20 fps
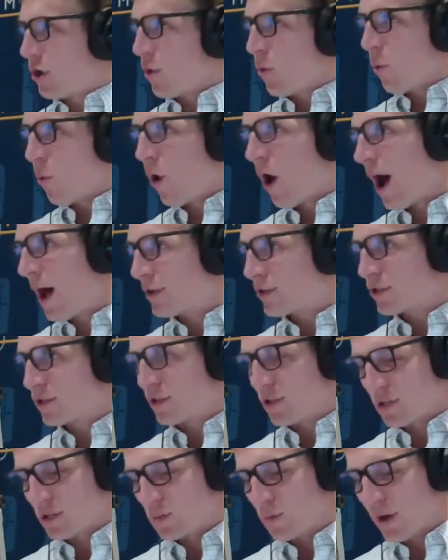watch
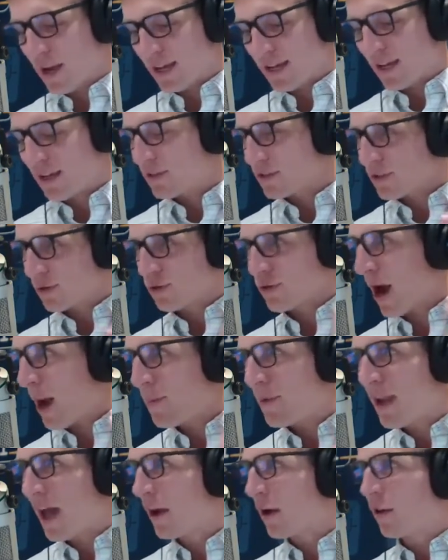this weekend. So
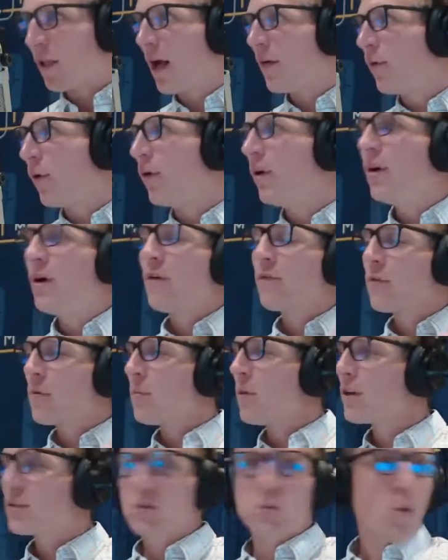dropping down a level from
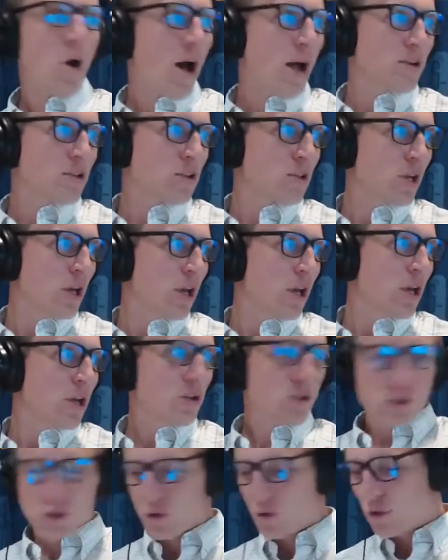must watch
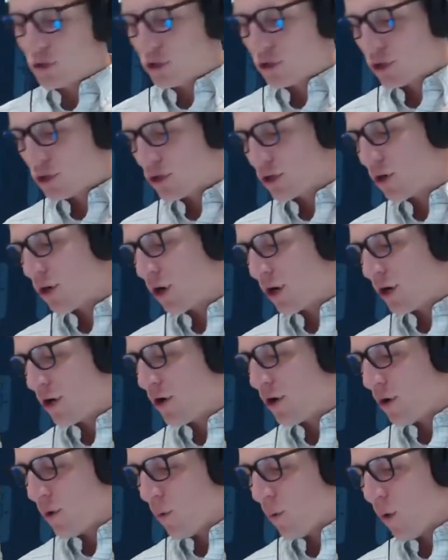to
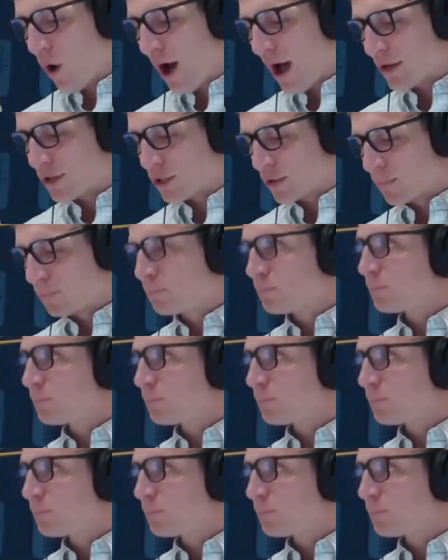should watch.